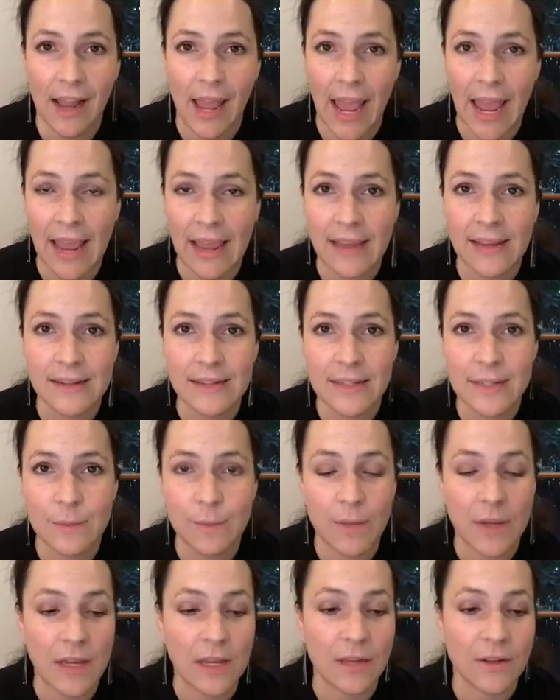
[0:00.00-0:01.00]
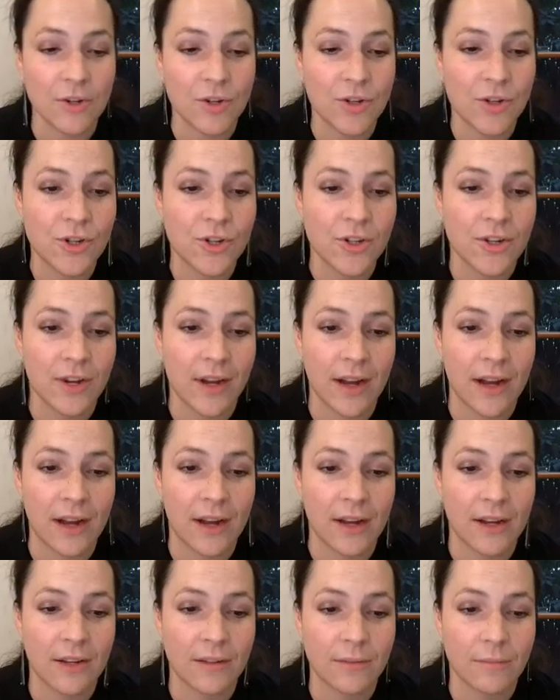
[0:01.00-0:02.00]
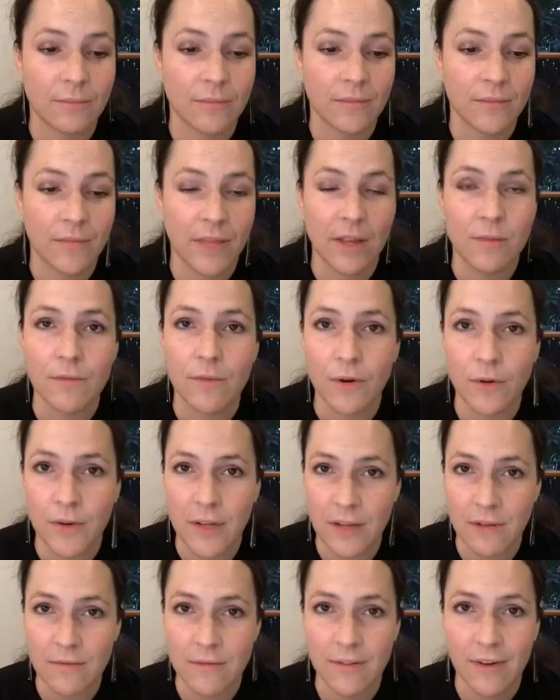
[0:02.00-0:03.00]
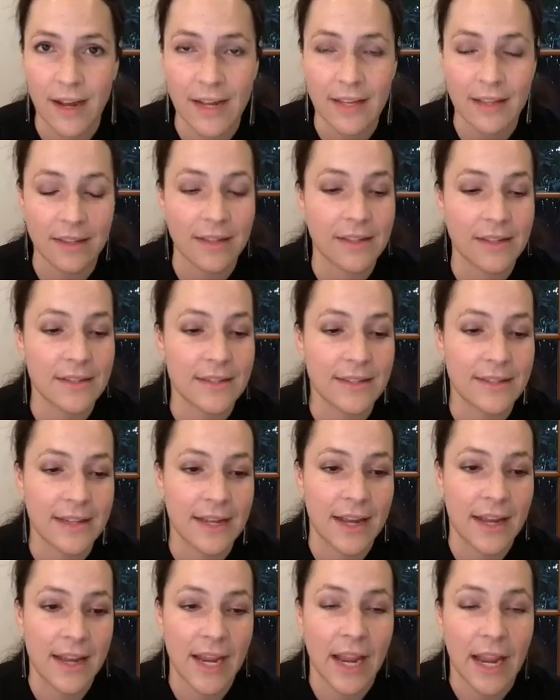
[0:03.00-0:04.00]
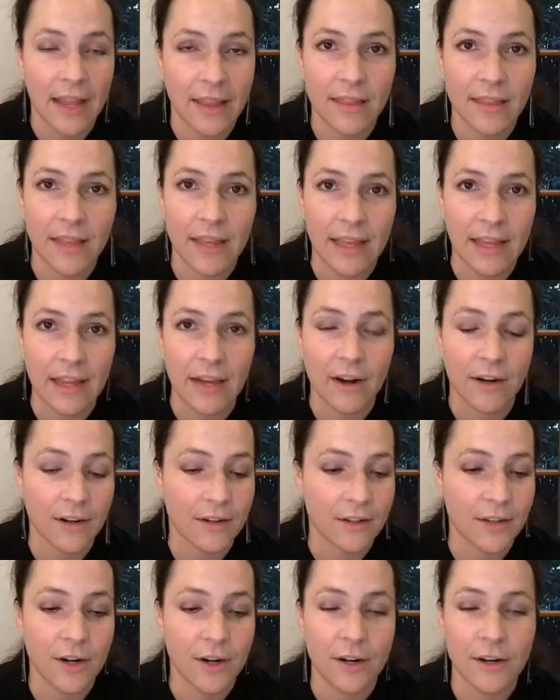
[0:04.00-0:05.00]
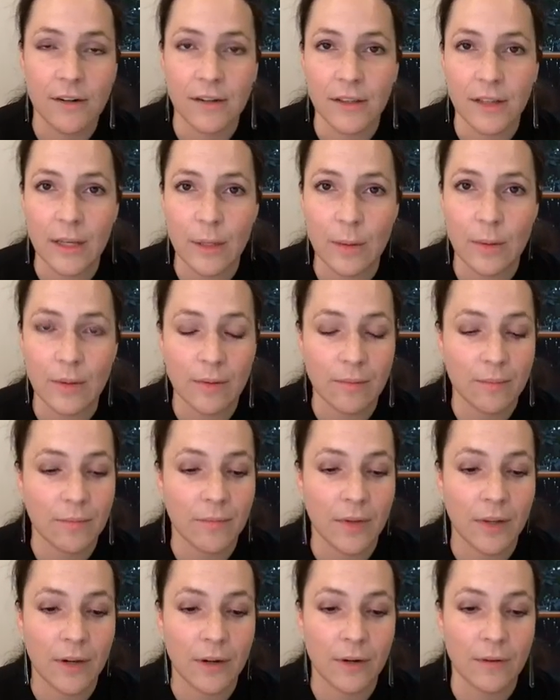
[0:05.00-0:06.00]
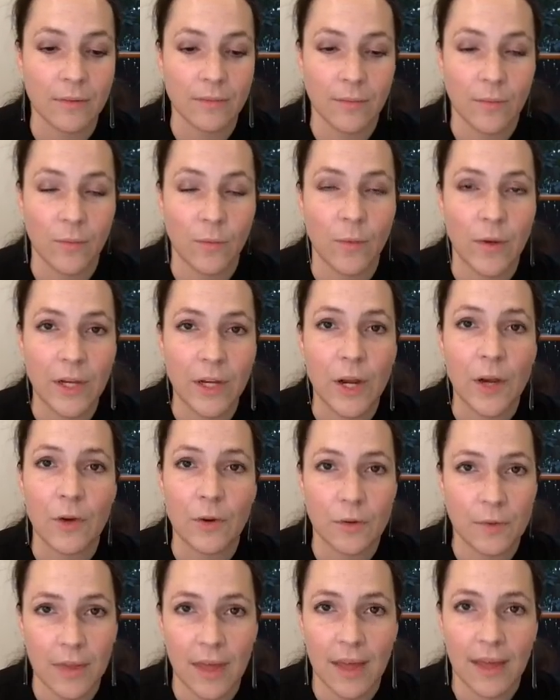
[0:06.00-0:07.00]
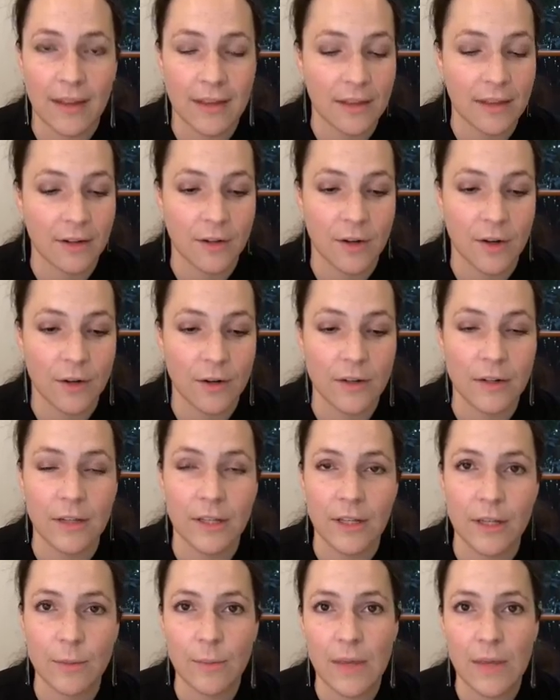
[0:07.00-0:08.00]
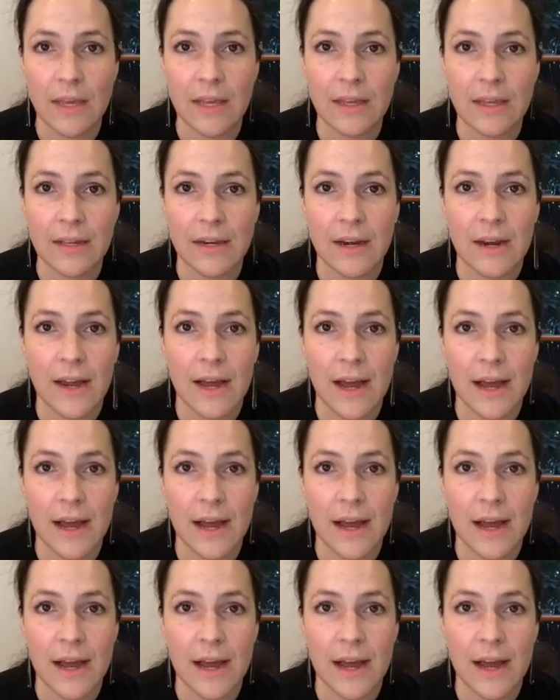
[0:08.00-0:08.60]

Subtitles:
hate speech, invoking violence, and they are currently, we know that they're currently being